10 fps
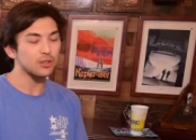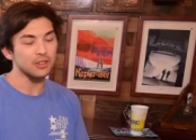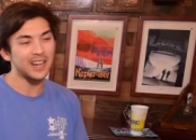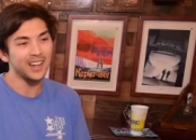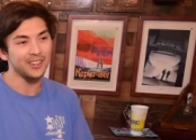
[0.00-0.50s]

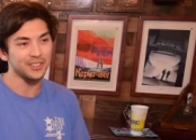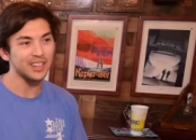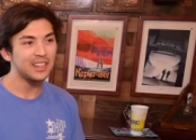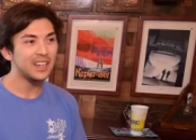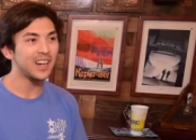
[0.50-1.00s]
around
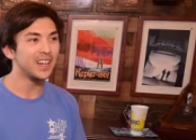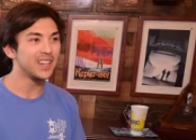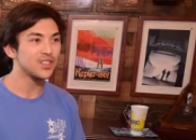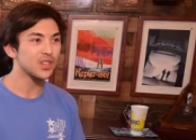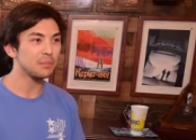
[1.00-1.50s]
uh,
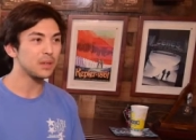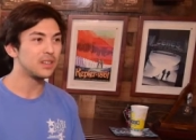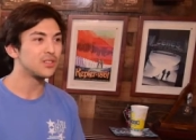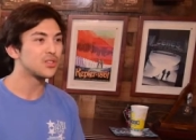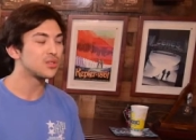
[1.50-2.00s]
and jump
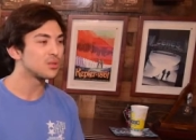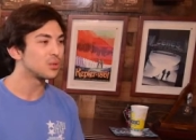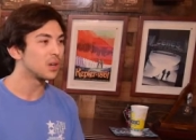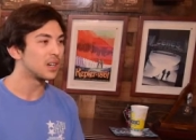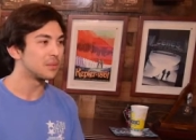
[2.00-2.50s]

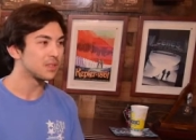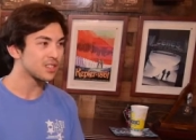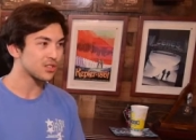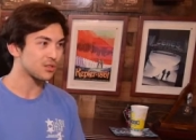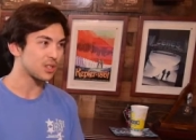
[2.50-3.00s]
into um,
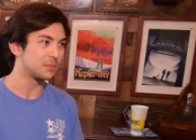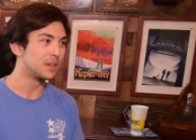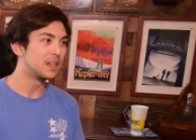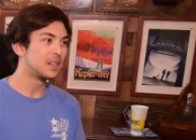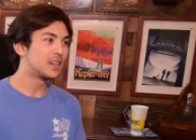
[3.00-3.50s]
this stream
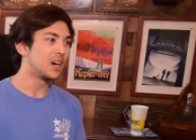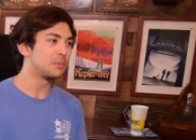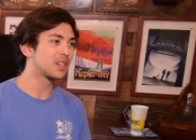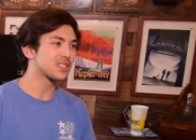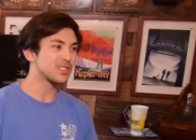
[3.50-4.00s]

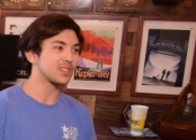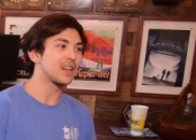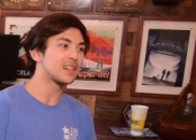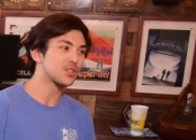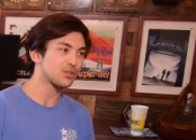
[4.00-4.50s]
um, because the
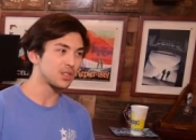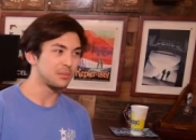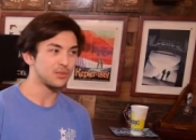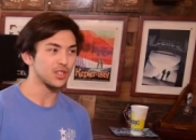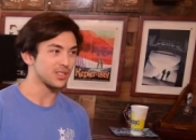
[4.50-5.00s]
last
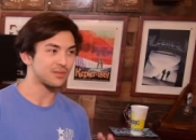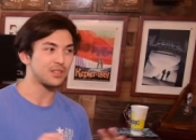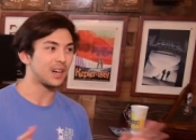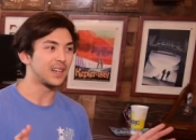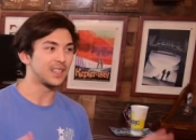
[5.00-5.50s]
stream
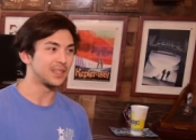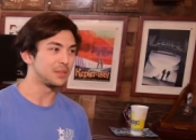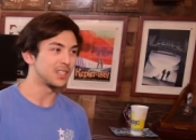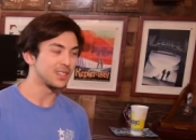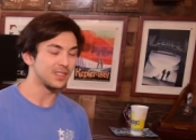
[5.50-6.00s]
just died. I
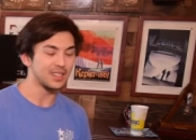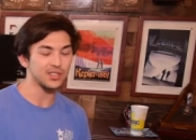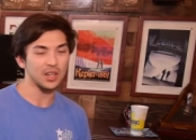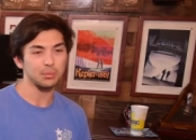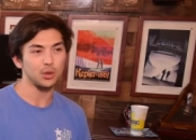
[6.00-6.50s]
mean, I, I
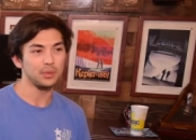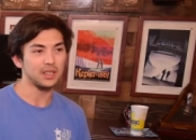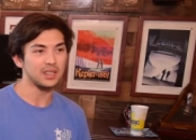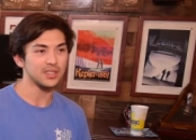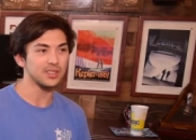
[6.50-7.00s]
stopped
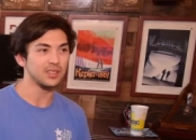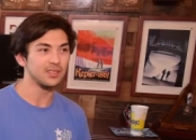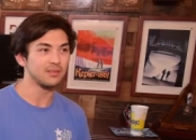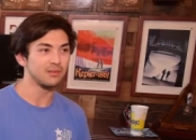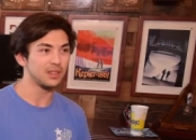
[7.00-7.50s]
OBS
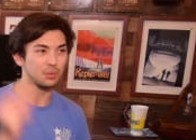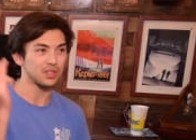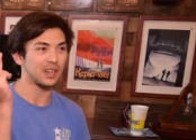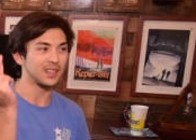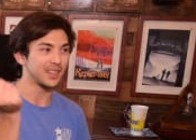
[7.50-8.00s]
and it was
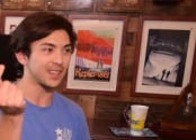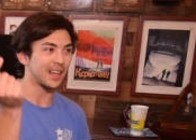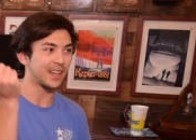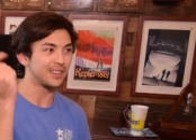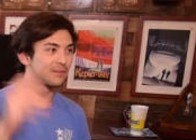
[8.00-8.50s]
gone like that.